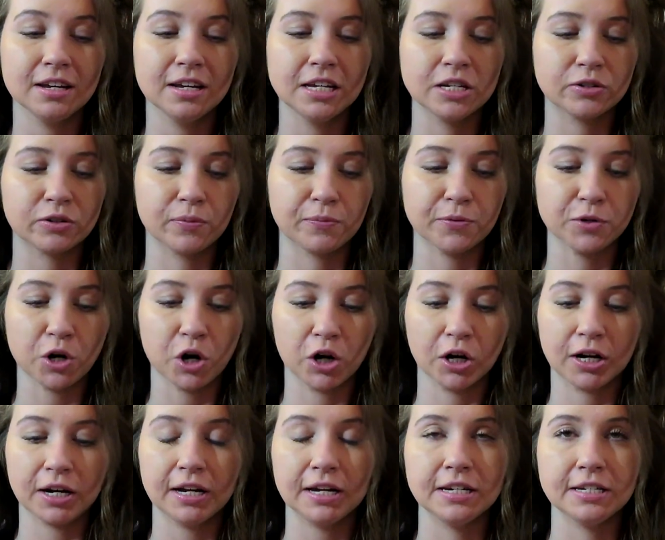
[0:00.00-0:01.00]
it's from
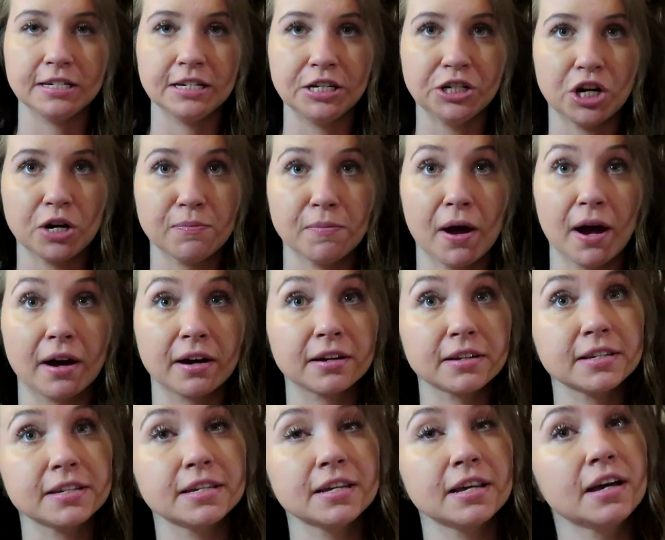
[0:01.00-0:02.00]
Target and TJ
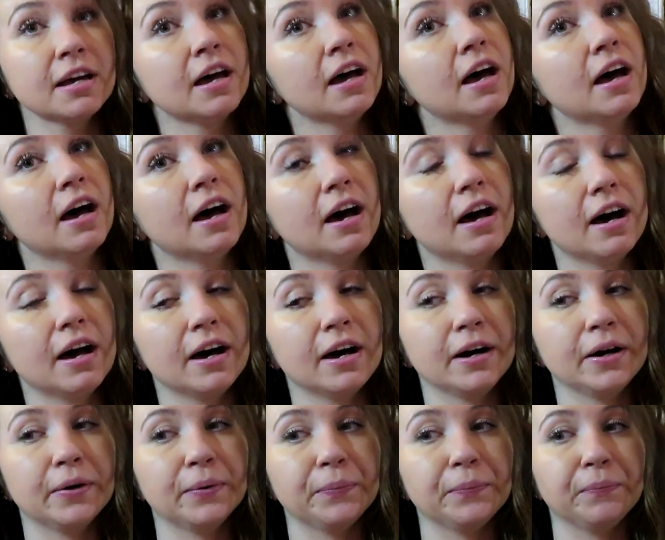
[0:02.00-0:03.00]
Maxx.
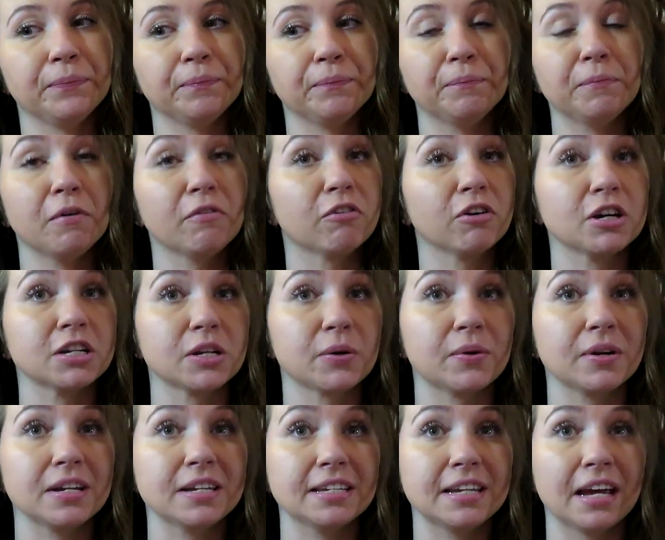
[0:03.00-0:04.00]
Um, but first I
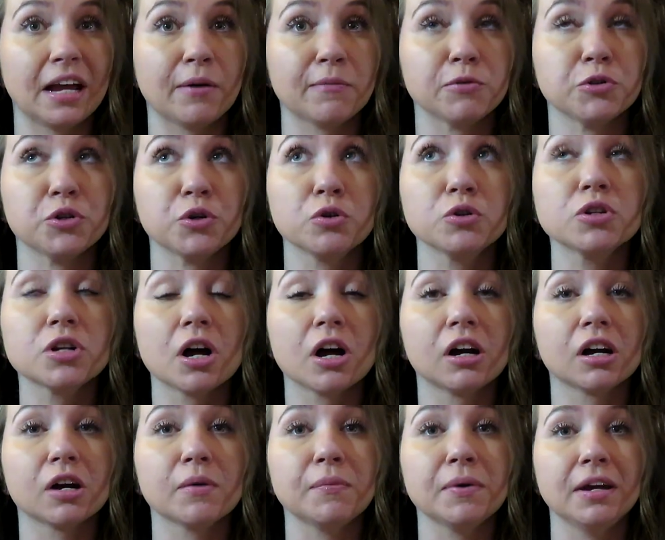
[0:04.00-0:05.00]
want to say I'm so
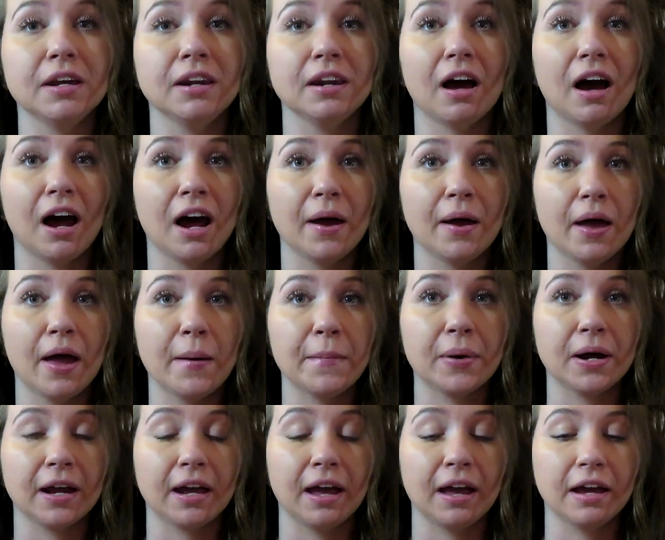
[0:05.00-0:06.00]
sorry I've been
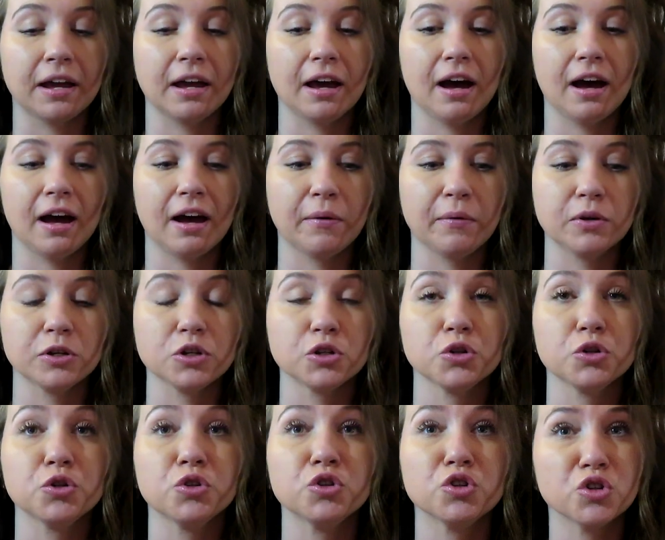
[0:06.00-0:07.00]
MIA. I was
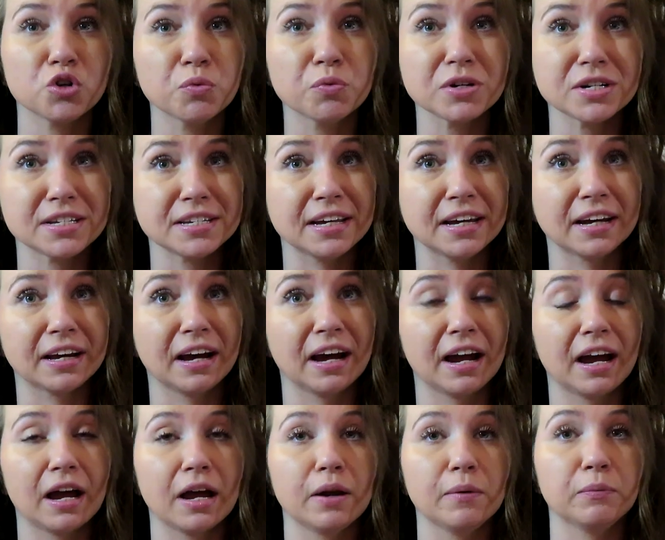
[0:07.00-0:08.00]
super sick. I
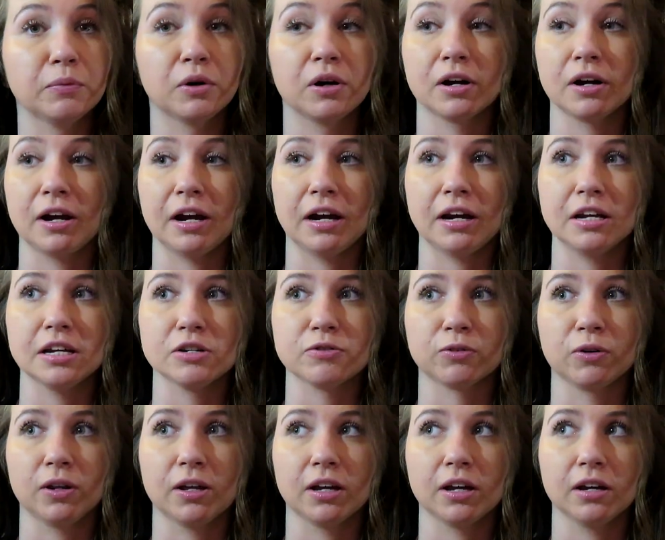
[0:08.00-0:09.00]
had bronchitis
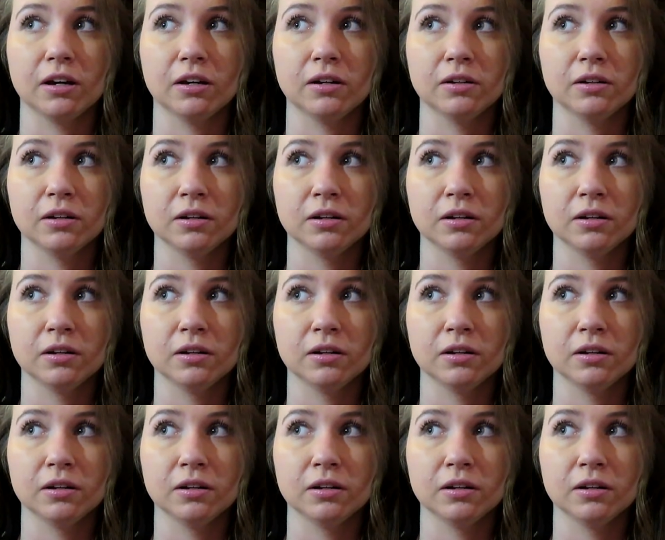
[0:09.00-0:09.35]
for like